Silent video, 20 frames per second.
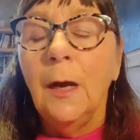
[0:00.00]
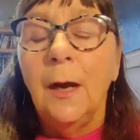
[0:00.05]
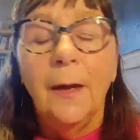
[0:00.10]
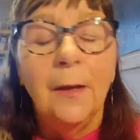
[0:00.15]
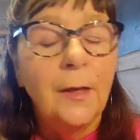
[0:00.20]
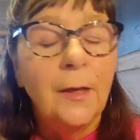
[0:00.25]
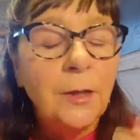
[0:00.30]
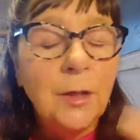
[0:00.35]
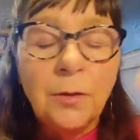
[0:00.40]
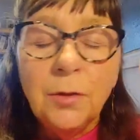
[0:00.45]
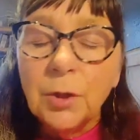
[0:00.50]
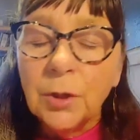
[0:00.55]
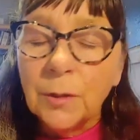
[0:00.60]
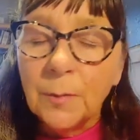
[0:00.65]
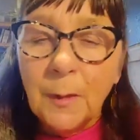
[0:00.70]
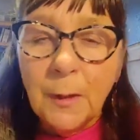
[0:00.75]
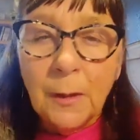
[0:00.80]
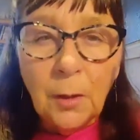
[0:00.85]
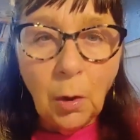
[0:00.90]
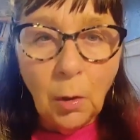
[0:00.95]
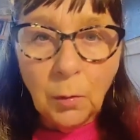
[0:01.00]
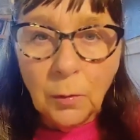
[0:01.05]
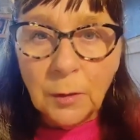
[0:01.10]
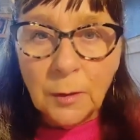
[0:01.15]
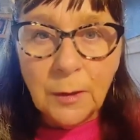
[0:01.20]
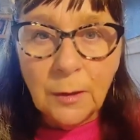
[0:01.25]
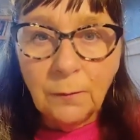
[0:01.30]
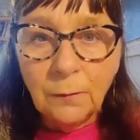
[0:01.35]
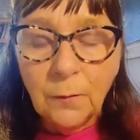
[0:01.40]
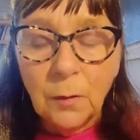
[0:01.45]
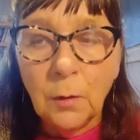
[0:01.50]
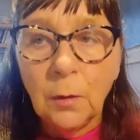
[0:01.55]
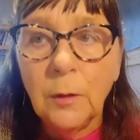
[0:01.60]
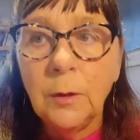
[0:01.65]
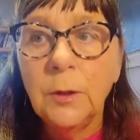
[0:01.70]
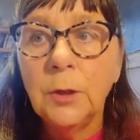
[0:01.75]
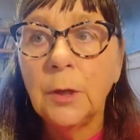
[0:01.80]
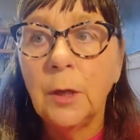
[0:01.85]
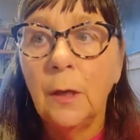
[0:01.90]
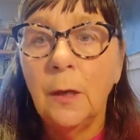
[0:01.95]
And I don't just mean cognitive
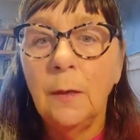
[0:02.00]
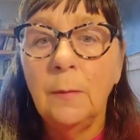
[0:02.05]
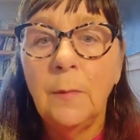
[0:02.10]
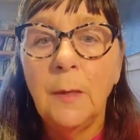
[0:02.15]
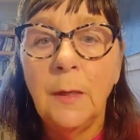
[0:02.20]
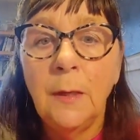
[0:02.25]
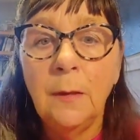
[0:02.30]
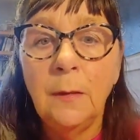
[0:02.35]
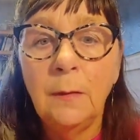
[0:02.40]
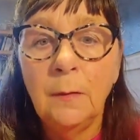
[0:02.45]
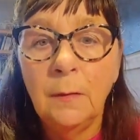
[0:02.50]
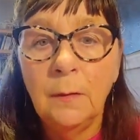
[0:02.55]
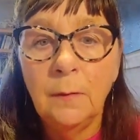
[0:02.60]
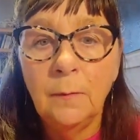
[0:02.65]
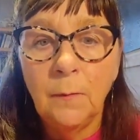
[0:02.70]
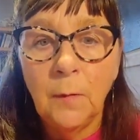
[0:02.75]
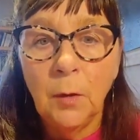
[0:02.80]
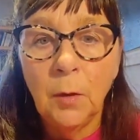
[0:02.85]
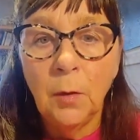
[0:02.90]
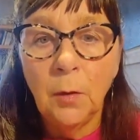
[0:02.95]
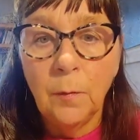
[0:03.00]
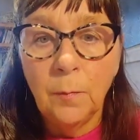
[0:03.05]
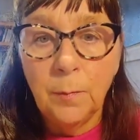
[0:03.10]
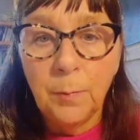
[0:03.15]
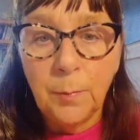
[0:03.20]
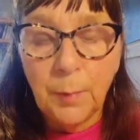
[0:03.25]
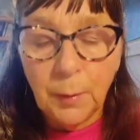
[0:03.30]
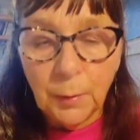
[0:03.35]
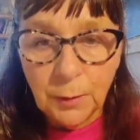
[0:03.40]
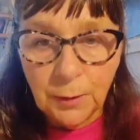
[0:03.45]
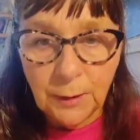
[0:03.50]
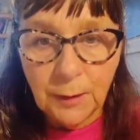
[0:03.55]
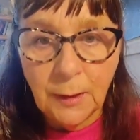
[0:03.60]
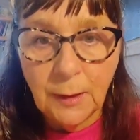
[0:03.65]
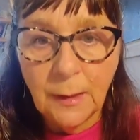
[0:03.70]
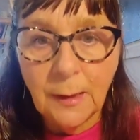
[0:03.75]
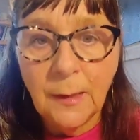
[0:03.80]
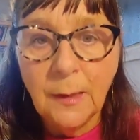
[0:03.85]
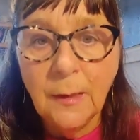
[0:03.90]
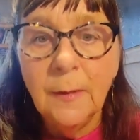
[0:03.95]
knowledge, I mean,
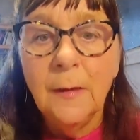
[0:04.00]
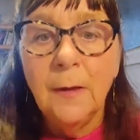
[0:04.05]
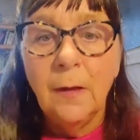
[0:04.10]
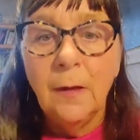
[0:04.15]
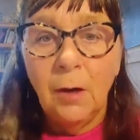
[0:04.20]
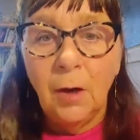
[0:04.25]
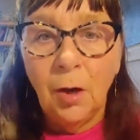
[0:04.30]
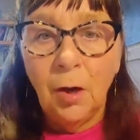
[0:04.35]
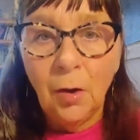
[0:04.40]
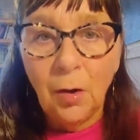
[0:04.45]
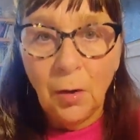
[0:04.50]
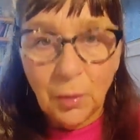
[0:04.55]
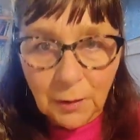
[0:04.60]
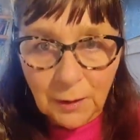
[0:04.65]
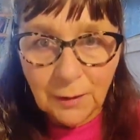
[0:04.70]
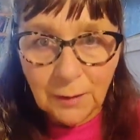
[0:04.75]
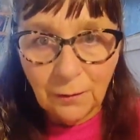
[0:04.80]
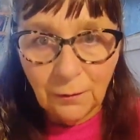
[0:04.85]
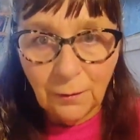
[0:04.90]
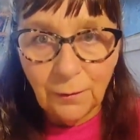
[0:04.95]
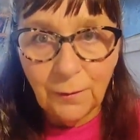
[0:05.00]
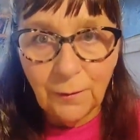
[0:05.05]
body, heart